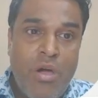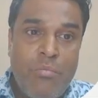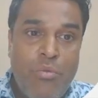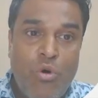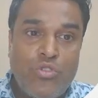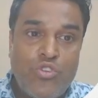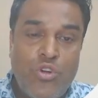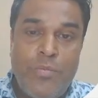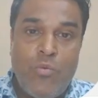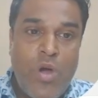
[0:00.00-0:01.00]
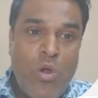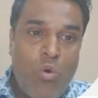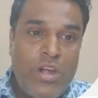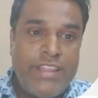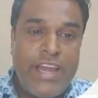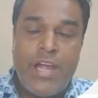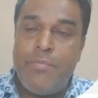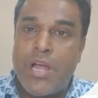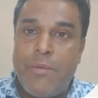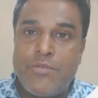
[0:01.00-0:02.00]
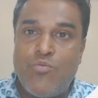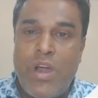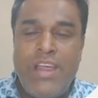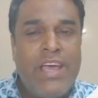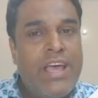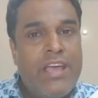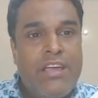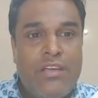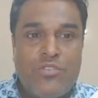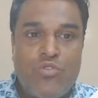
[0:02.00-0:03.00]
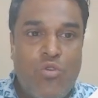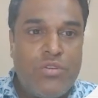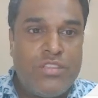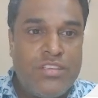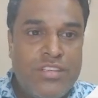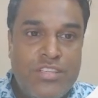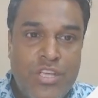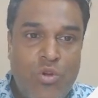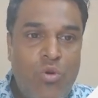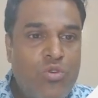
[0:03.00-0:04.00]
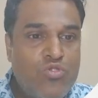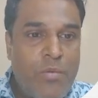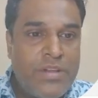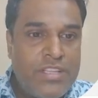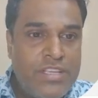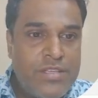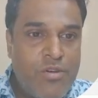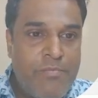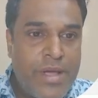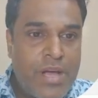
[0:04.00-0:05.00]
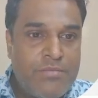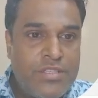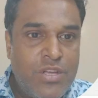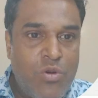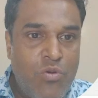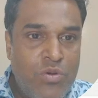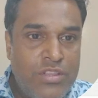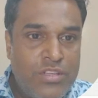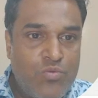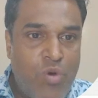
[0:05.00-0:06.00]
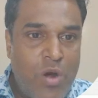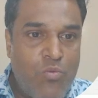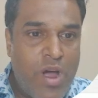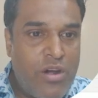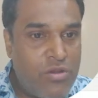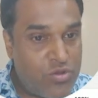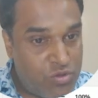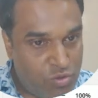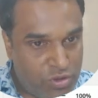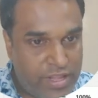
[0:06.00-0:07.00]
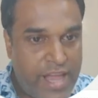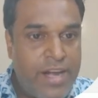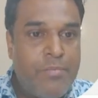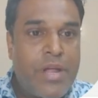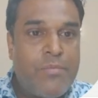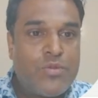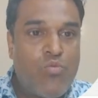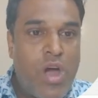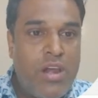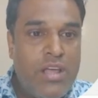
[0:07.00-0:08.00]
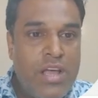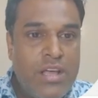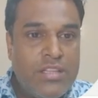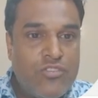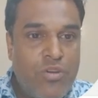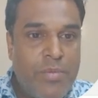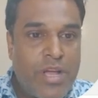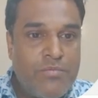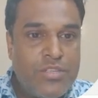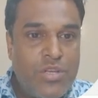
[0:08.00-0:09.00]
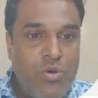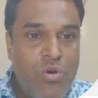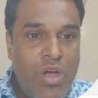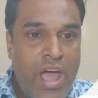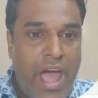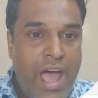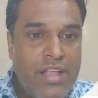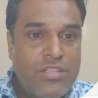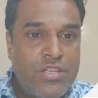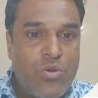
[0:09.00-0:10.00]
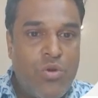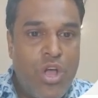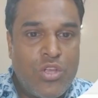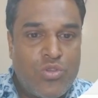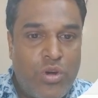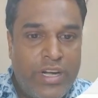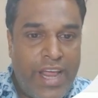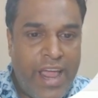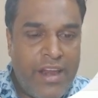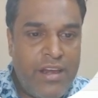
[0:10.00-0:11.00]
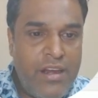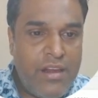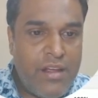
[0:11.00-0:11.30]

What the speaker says: both should be 1, only then it becomes 1. So this is 0, so obviously this becomes 0. This is 1, 1, so then it becomes 1. This will become 0 and 0. So 10